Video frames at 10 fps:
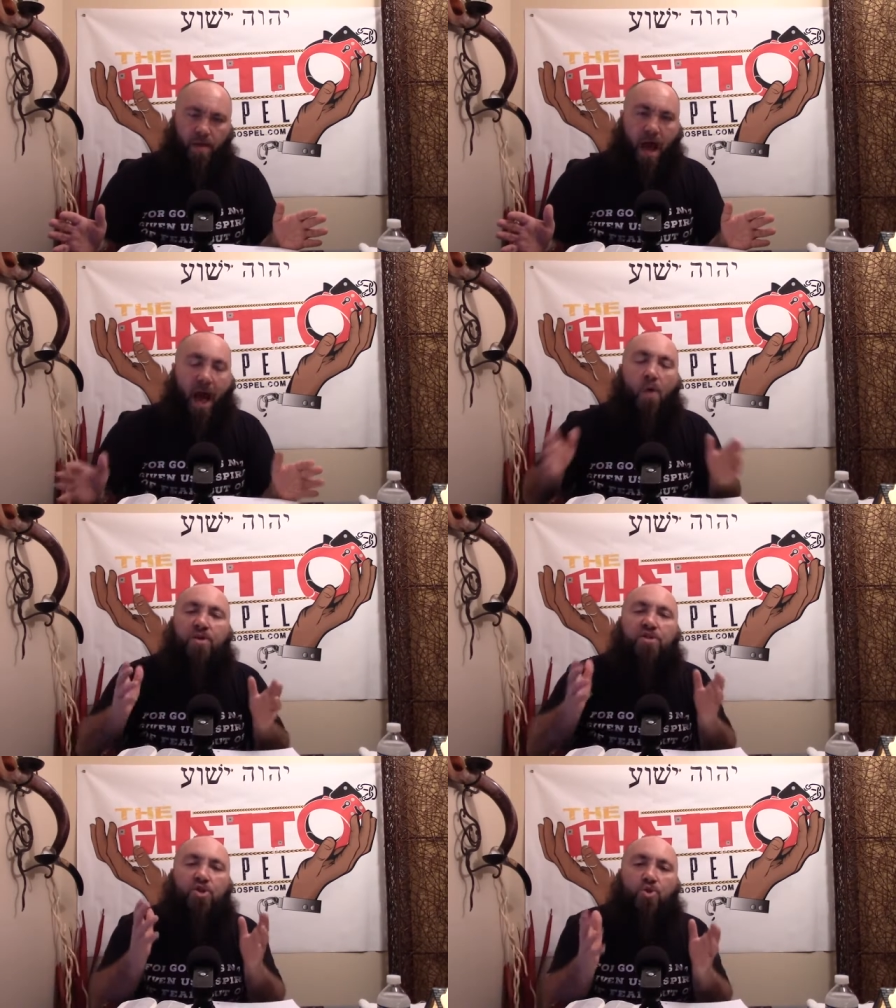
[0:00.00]

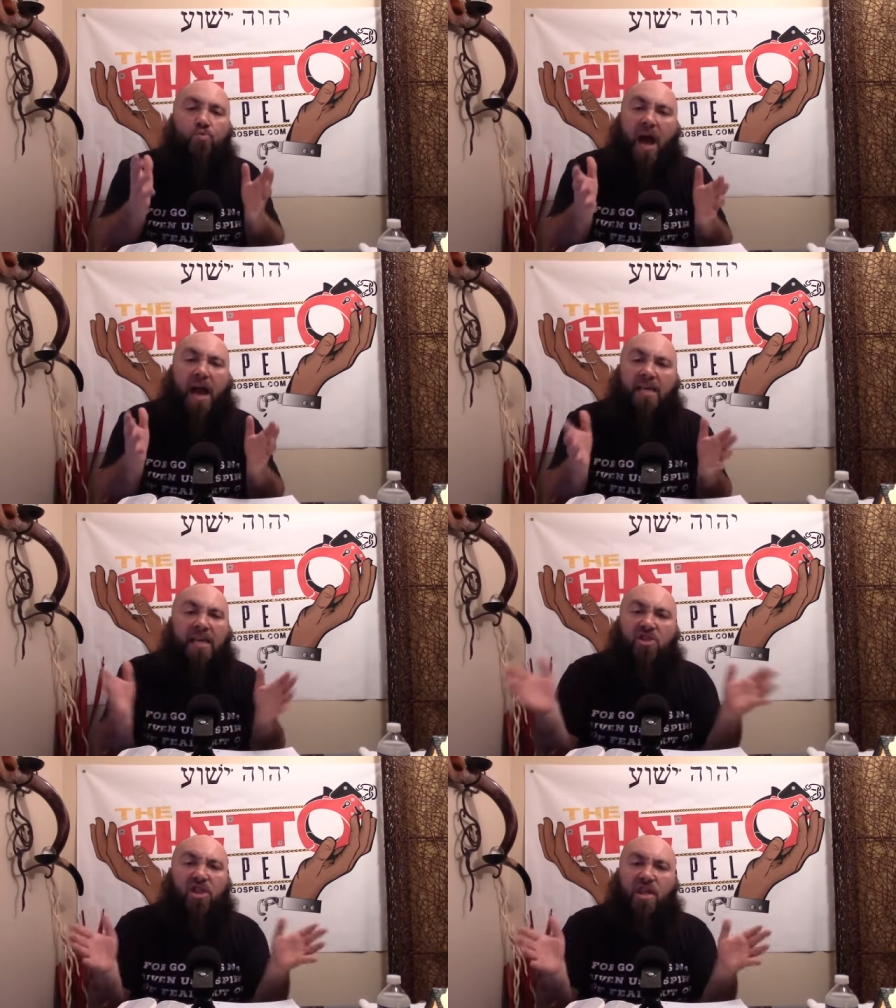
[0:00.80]
How is it you got to
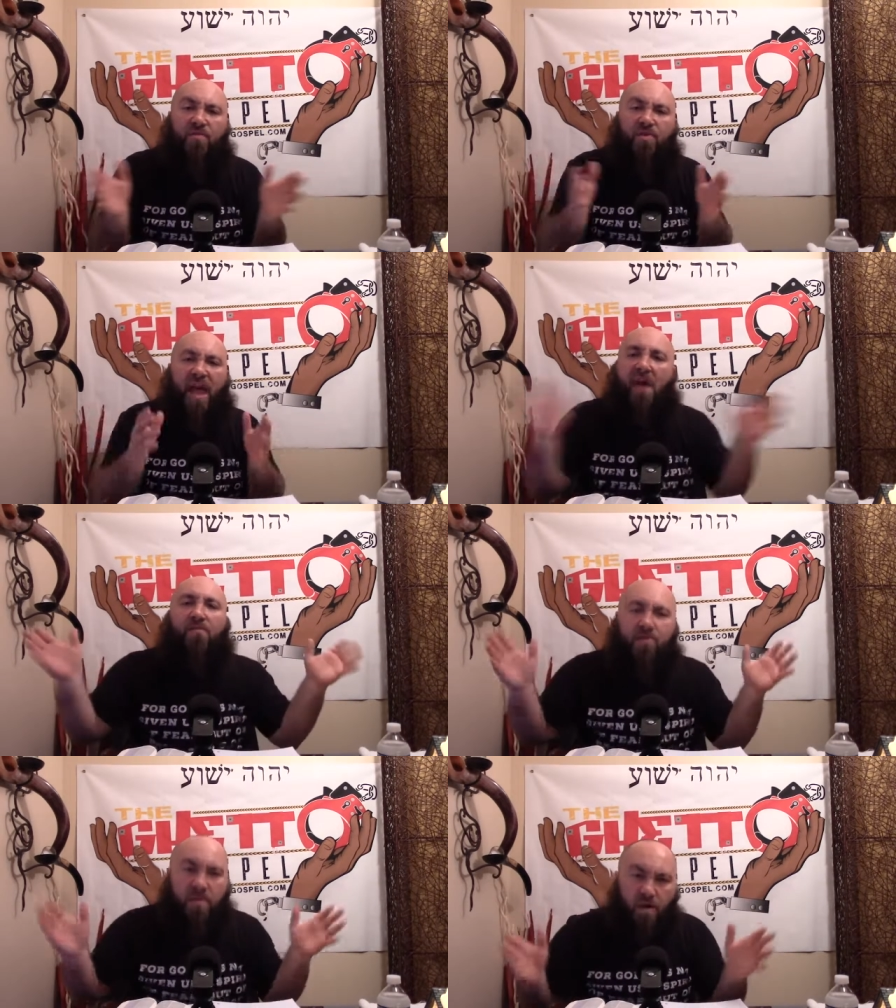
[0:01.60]
get delivered
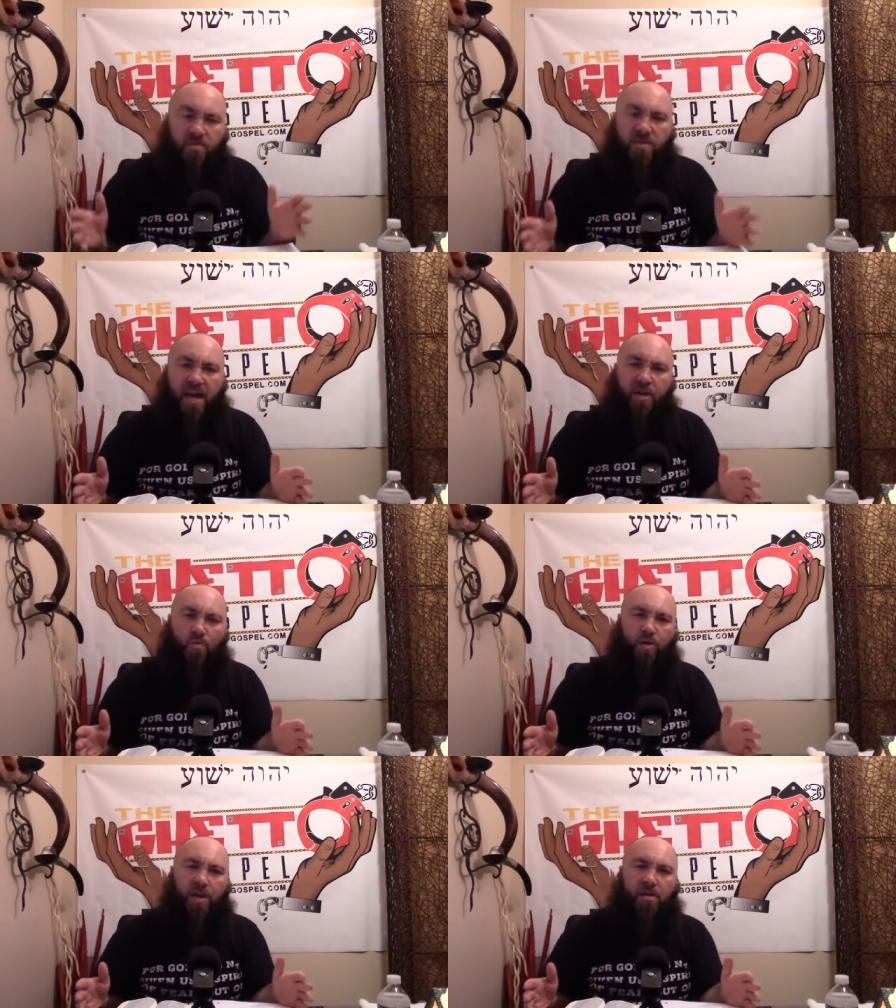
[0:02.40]
every other day of
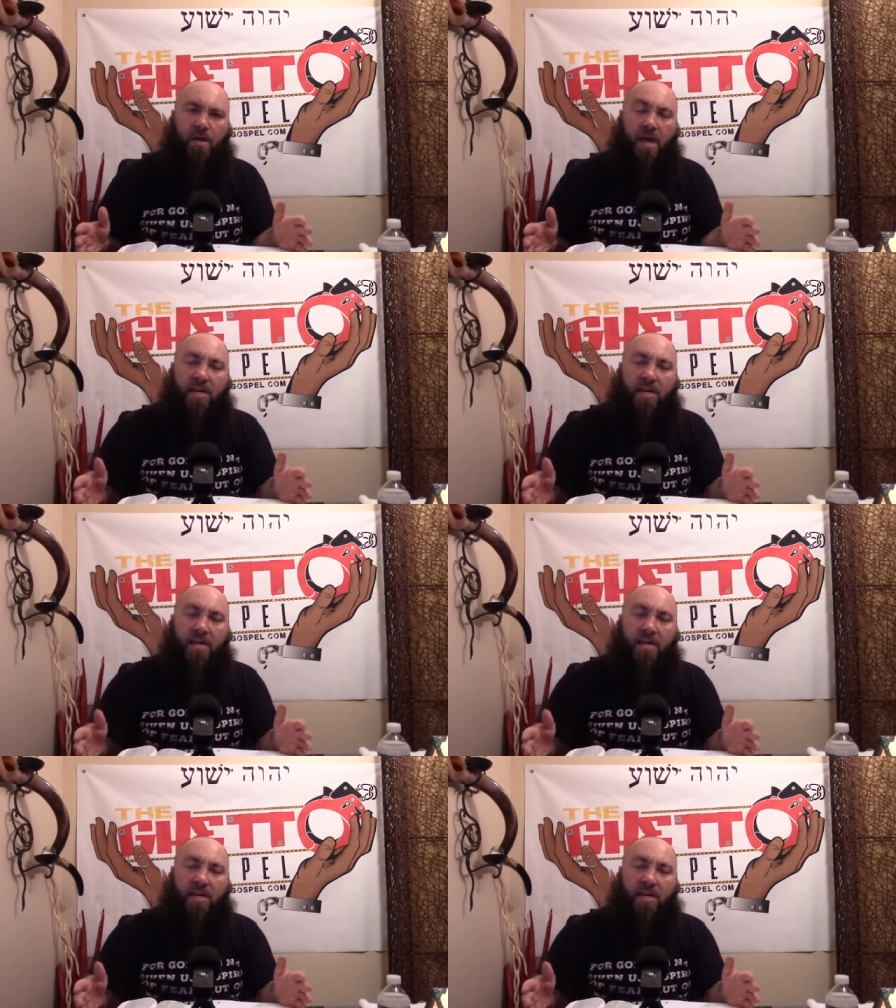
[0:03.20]
the week?